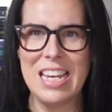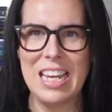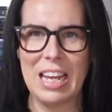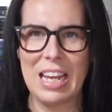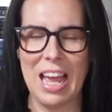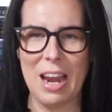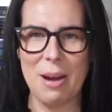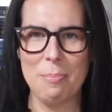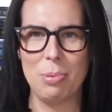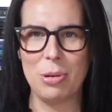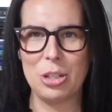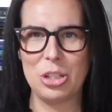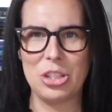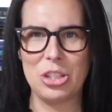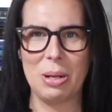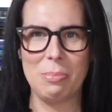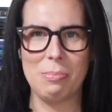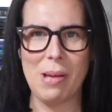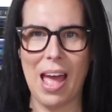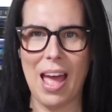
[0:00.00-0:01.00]
kind of
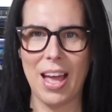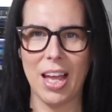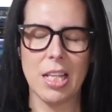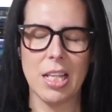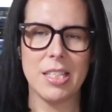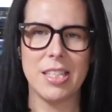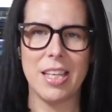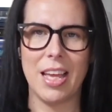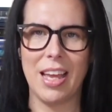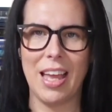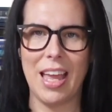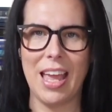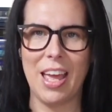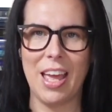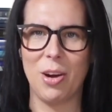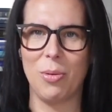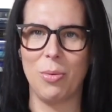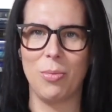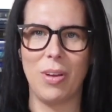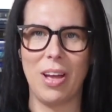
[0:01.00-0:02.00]
pushing back and saying, hey,
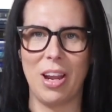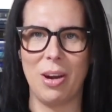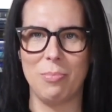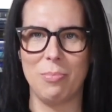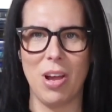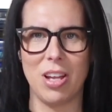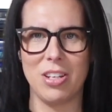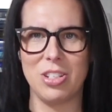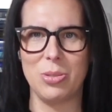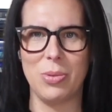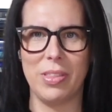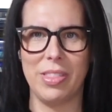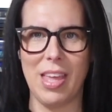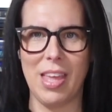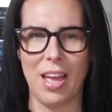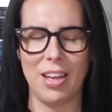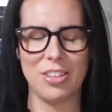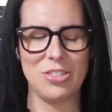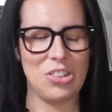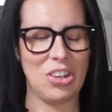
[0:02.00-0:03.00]
I'm not doing the
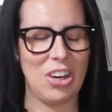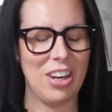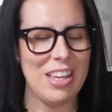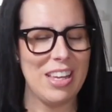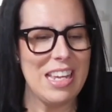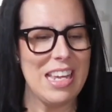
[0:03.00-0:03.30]
extra.